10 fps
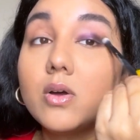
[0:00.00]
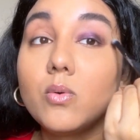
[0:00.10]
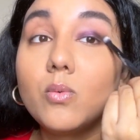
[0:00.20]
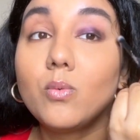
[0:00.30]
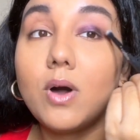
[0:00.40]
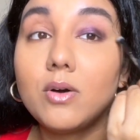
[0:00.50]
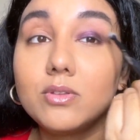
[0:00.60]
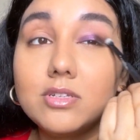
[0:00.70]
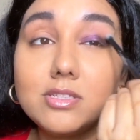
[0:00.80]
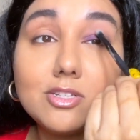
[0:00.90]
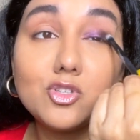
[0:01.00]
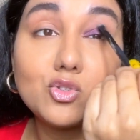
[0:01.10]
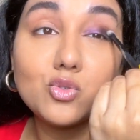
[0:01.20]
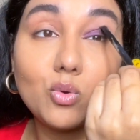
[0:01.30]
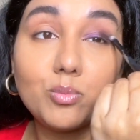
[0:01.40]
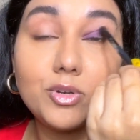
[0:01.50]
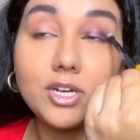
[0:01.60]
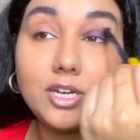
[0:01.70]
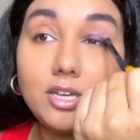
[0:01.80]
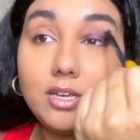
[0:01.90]
Wow, this is so
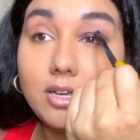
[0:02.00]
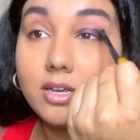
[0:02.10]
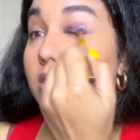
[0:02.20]
pretty.